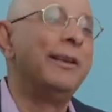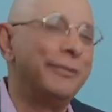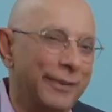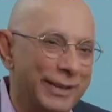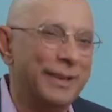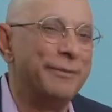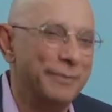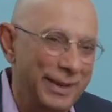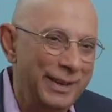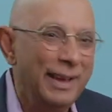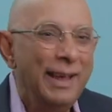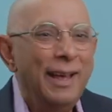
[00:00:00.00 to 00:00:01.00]
Forgive me.
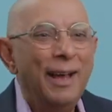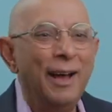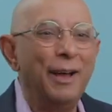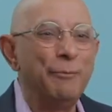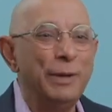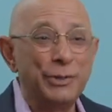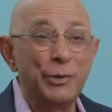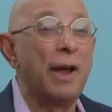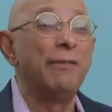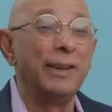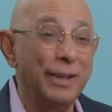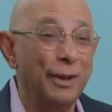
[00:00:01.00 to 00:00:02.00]
I've been
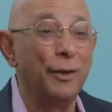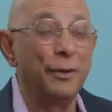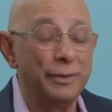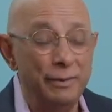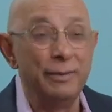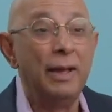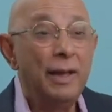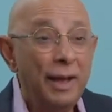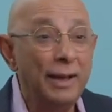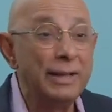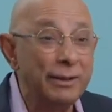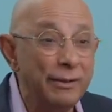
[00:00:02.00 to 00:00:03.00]
traveling a lot
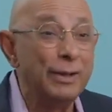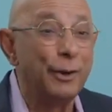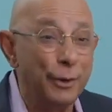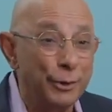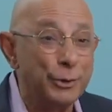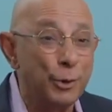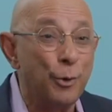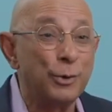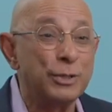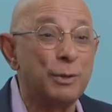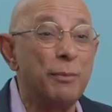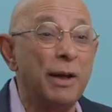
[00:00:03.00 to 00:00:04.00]
and giving a lot of
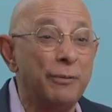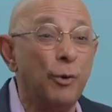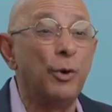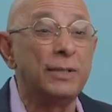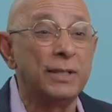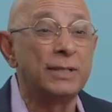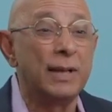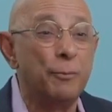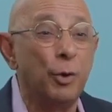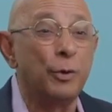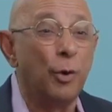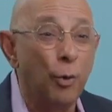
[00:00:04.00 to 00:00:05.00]
talks, so my voice is
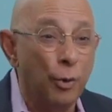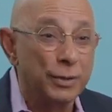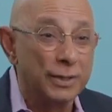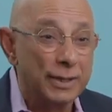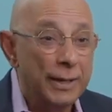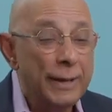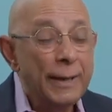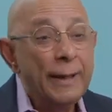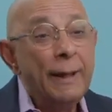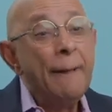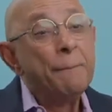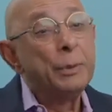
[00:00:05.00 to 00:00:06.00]
somewhat hoarse.
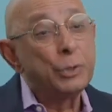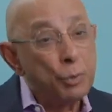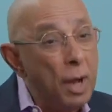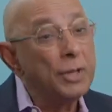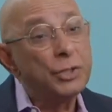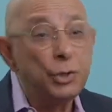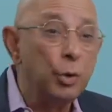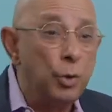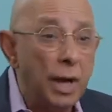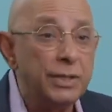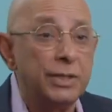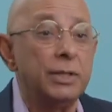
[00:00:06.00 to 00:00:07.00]
But to answer your
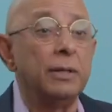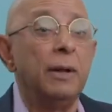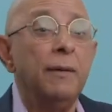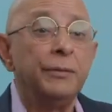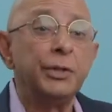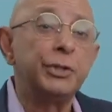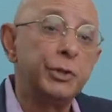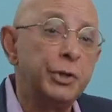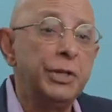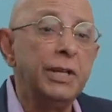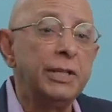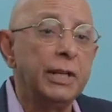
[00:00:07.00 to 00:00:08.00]
question, the
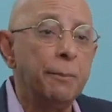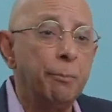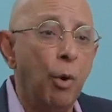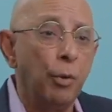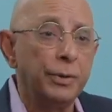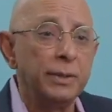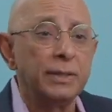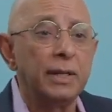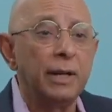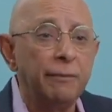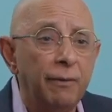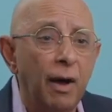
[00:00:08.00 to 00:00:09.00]
strategic importance
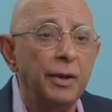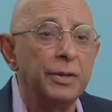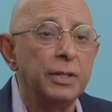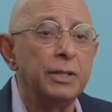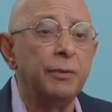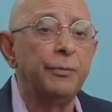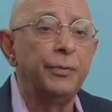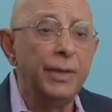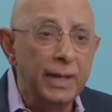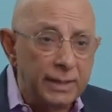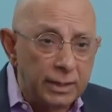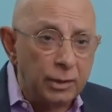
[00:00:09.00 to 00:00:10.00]
and advantage of
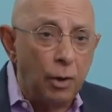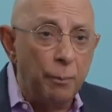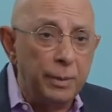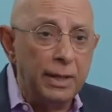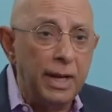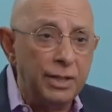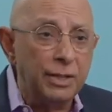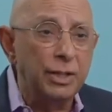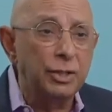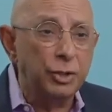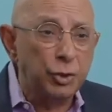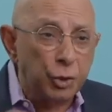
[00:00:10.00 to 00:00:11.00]
this combination
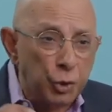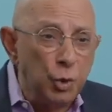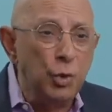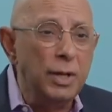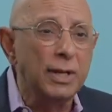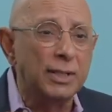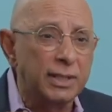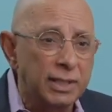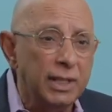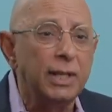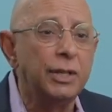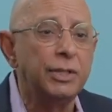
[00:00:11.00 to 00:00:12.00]
is truly a
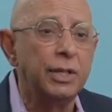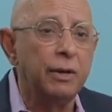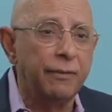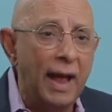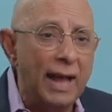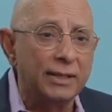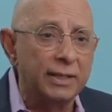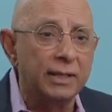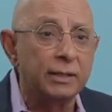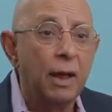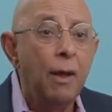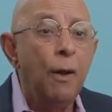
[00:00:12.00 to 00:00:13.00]
synergy of
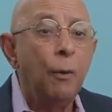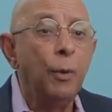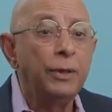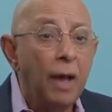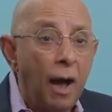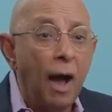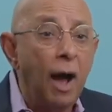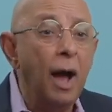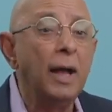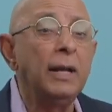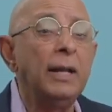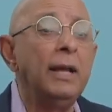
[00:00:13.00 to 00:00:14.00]
assets with
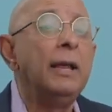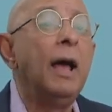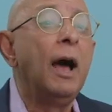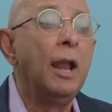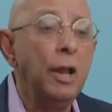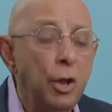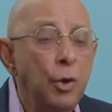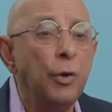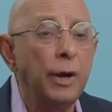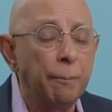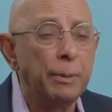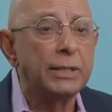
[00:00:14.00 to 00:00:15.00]
highly
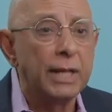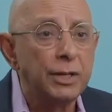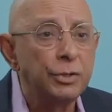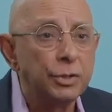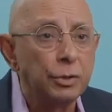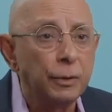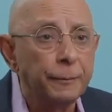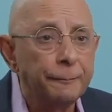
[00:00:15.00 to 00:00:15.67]
alluring potential.